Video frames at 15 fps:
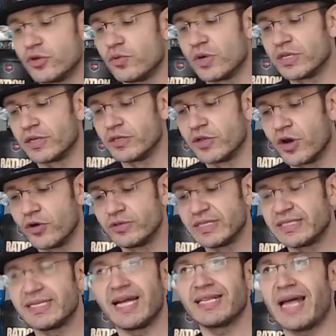want to note
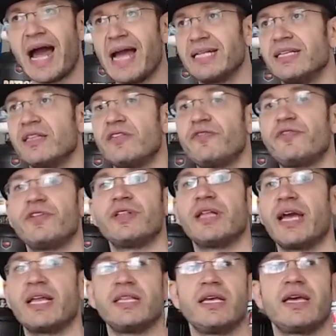is that I didn't feel
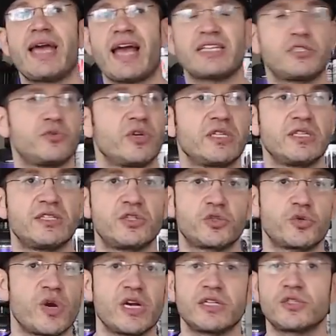any gastric
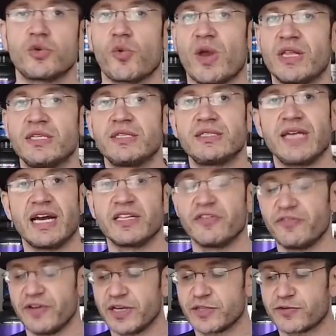distress or any side
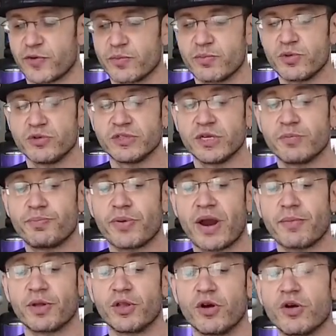effects from using
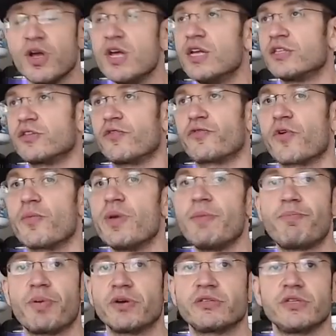Primalog. So for me
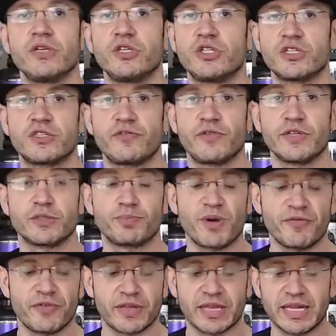personally, it just feels
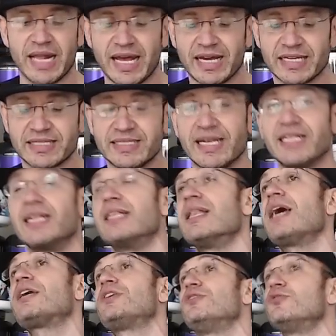perfect. And like I said, and
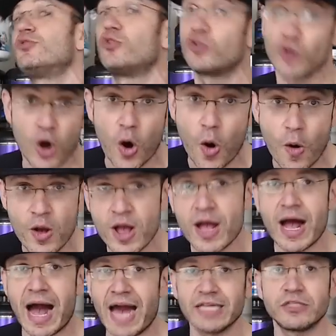like you saw,
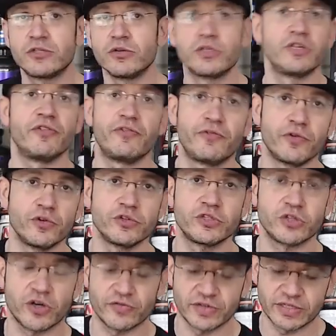I took the full serving